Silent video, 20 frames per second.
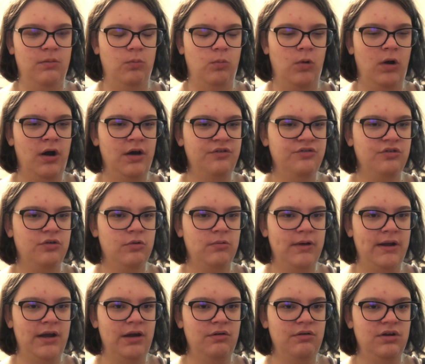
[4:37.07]
wander
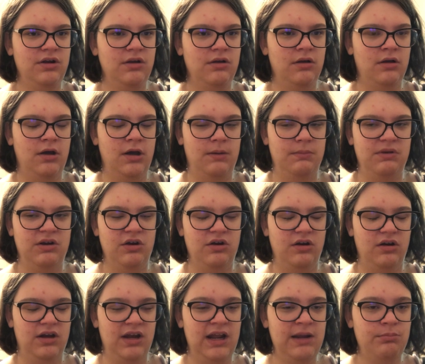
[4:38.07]
around near
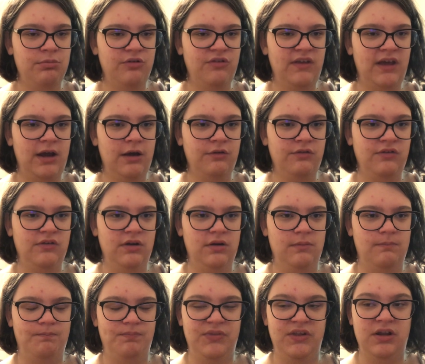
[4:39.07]
your neighbor's house
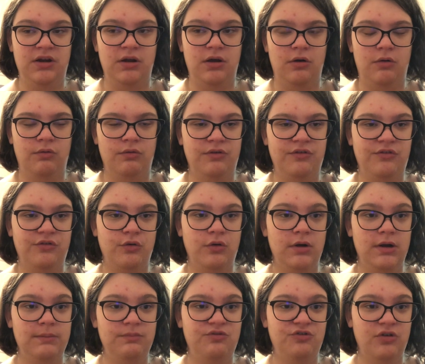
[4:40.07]
and, you know,
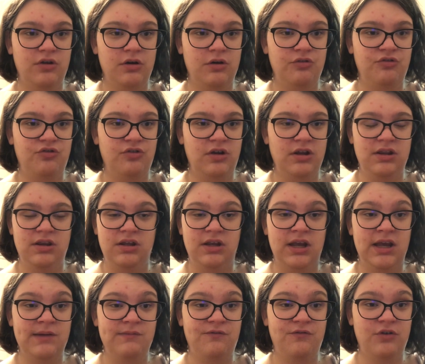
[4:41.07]
scream trick-or-treat and
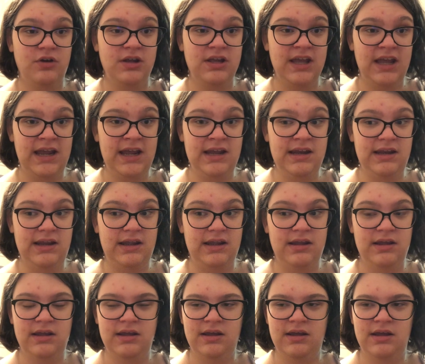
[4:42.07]
get free
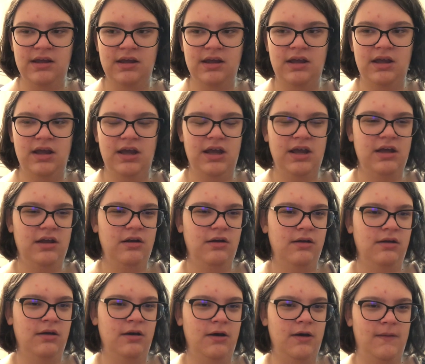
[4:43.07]
candy.
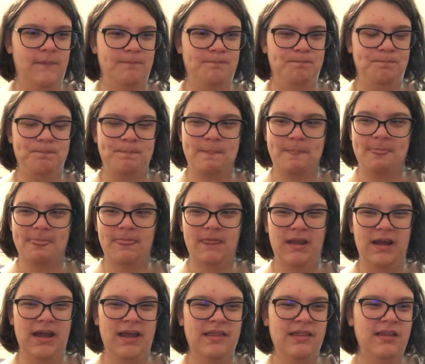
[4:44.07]
And
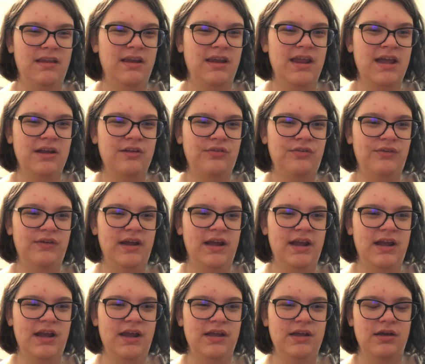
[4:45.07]
the next
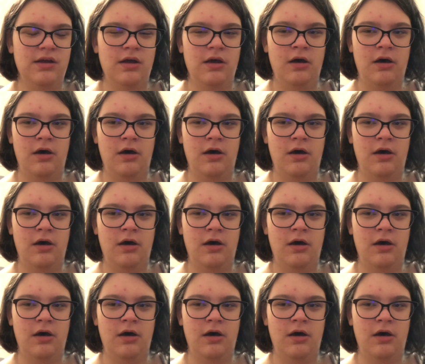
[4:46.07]
day,